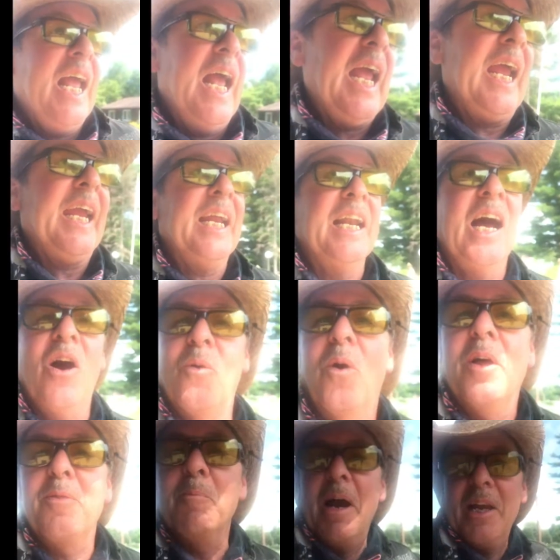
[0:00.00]
hanging out
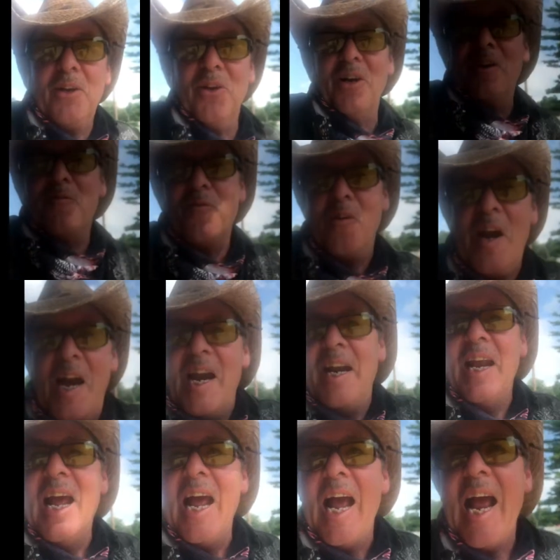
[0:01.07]
with my good
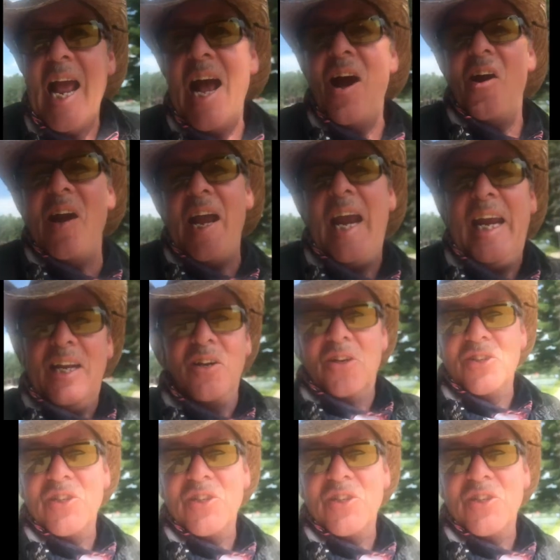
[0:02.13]
friend, Hal Ayler.